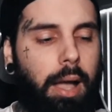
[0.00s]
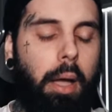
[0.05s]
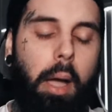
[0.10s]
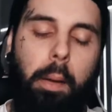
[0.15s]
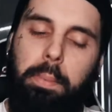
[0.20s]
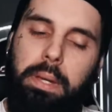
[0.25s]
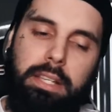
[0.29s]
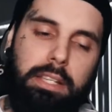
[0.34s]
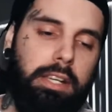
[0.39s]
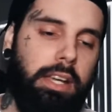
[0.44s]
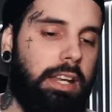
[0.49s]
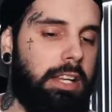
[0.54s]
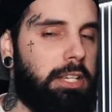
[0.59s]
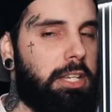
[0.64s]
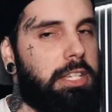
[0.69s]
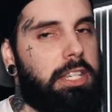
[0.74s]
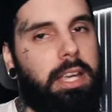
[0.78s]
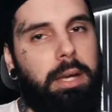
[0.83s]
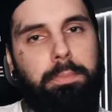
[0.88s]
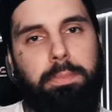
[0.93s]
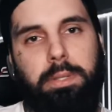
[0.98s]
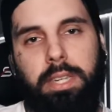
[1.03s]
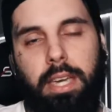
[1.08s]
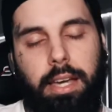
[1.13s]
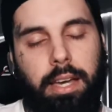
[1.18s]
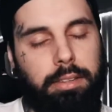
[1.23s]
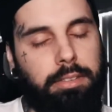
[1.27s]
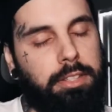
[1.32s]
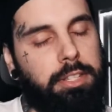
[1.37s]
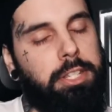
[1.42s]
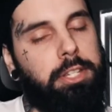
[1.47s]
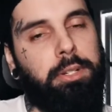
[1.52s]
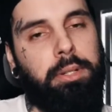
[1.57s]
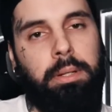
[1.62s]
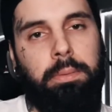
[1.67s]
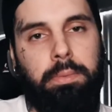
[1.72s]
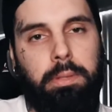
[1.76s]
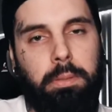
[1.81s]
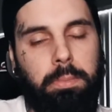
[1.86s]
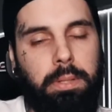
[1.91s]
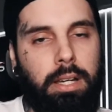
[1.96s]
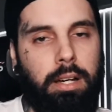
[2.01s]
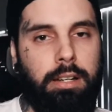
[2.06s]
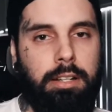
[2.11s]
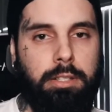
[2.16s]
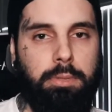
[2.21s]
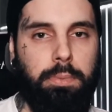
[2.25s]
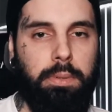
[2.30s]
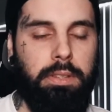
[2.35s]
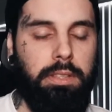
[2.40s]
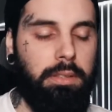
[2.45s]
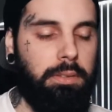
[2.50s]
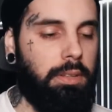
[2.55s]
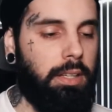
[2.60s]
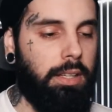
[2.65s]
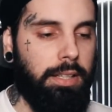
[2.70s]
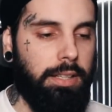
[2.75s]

I mean, you gotta just come check out the stream, to be honest with you.